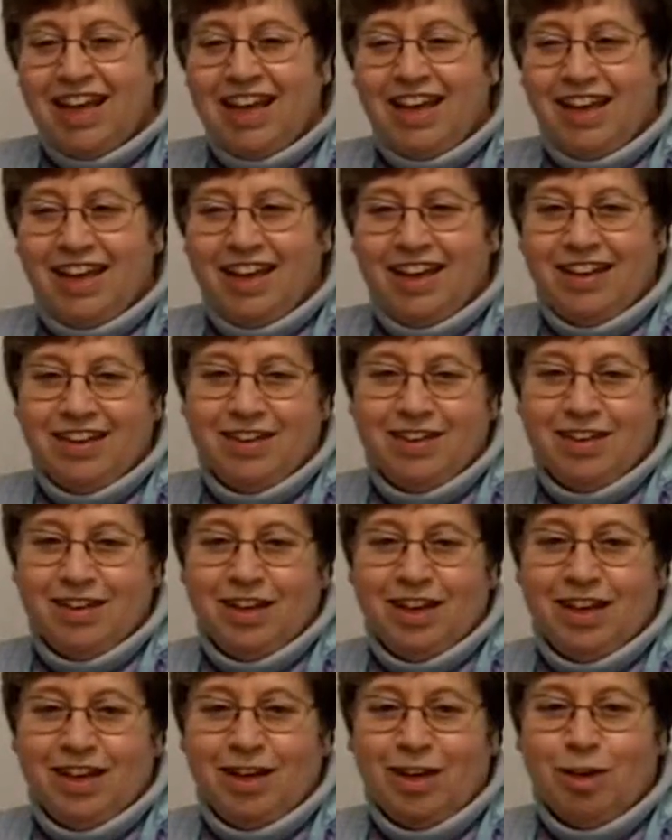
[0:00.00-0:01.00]
And
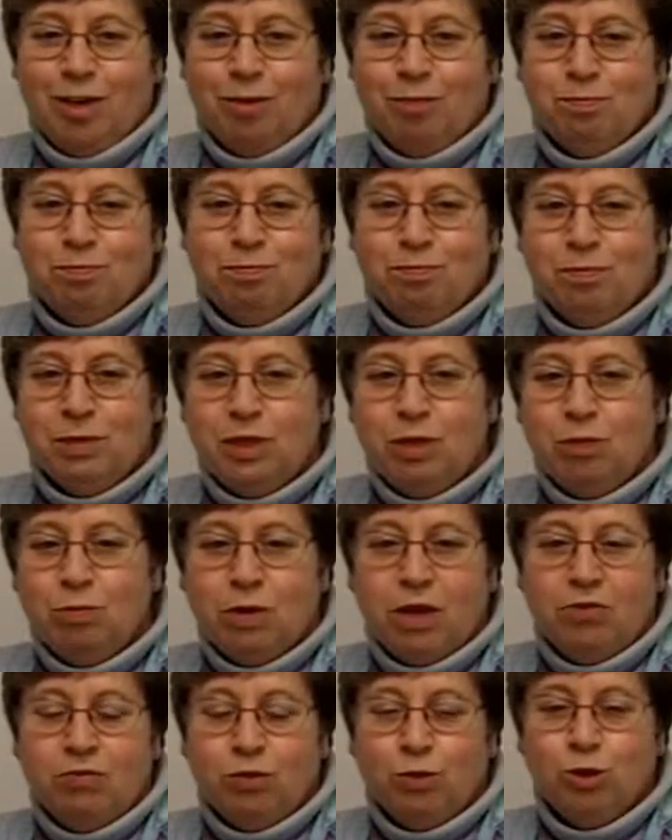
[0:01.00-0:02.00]
um, either
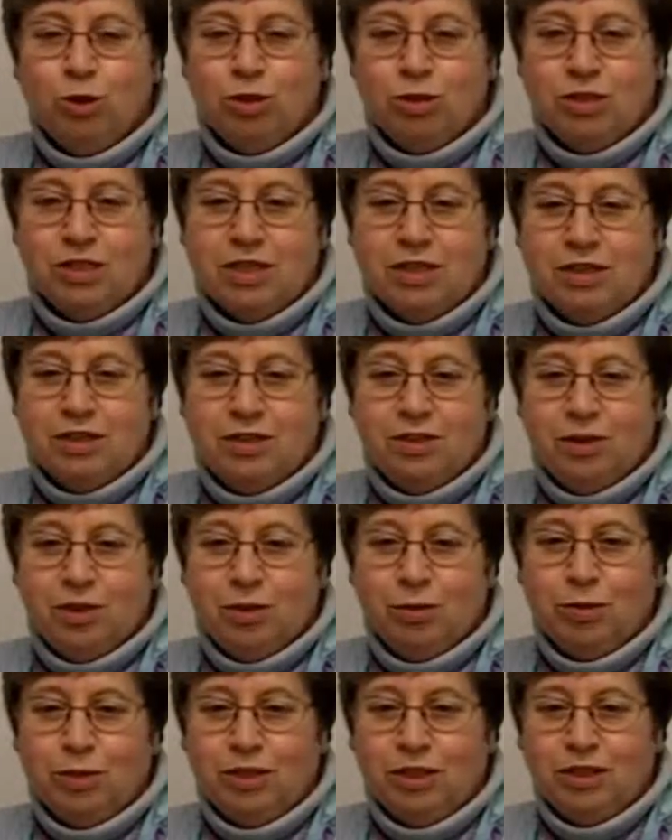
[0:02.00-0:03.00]
my first or second
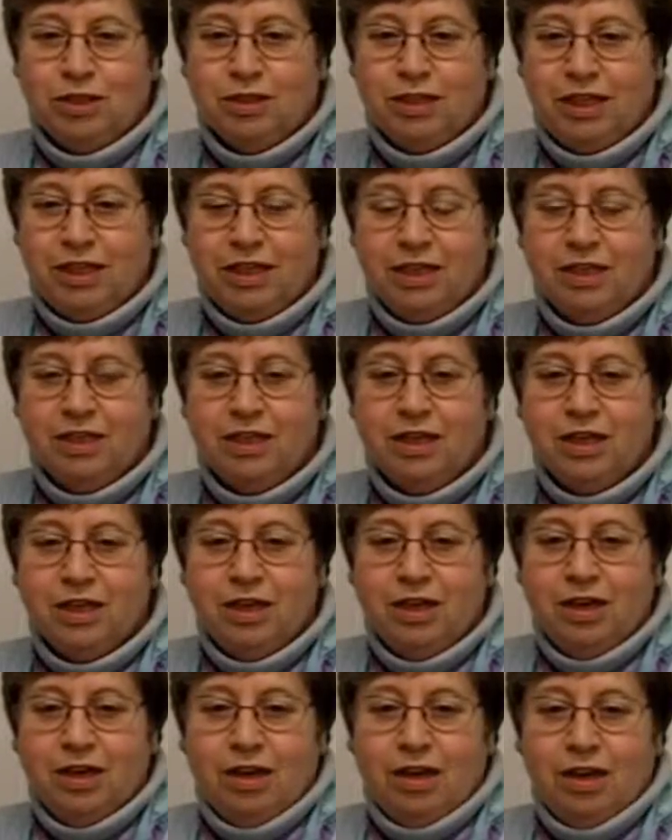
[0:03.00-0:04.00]
year in the league,
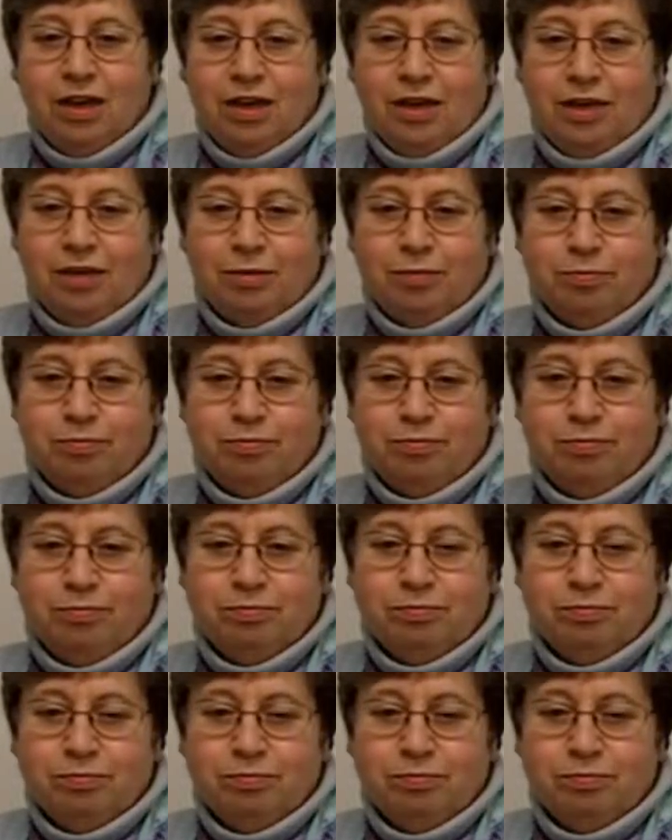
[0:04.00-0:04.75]
um,